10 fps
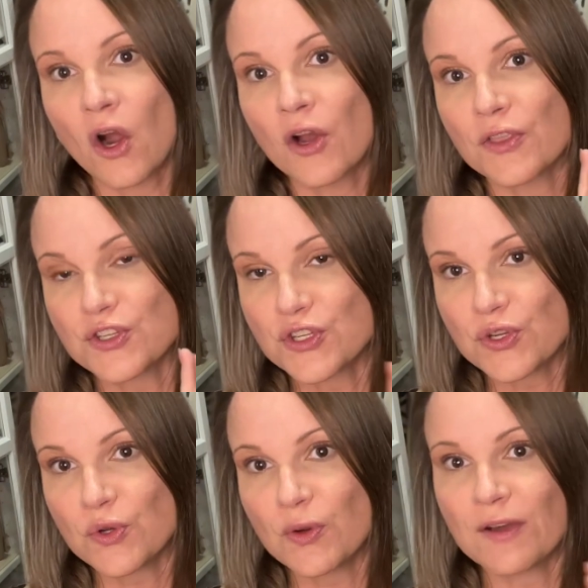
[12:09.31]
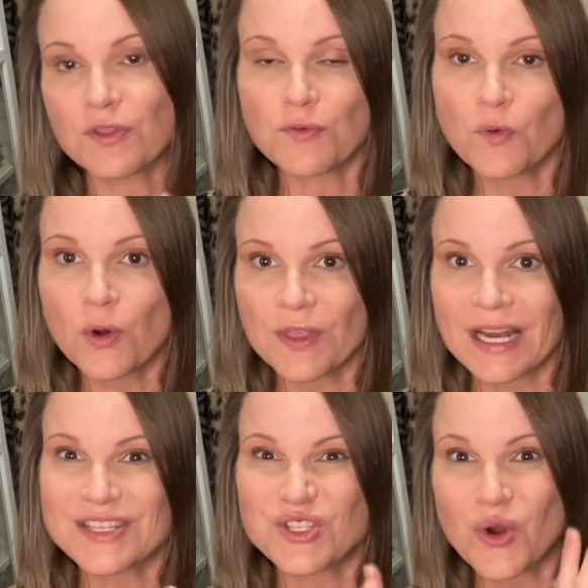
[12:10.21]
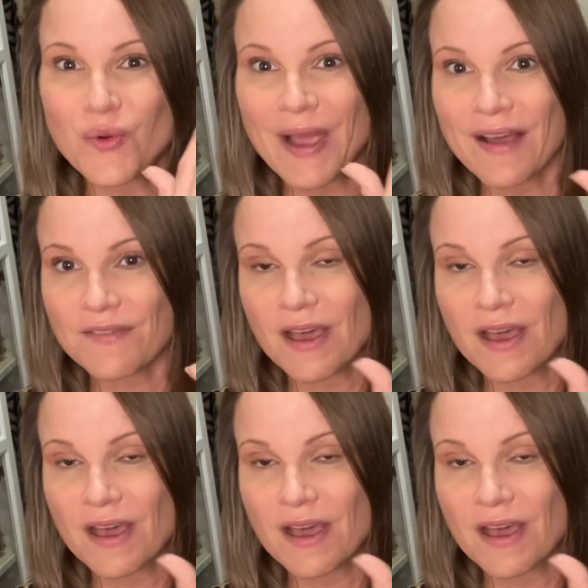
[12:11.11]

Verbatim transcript: are the 2 of the 4 that I don't have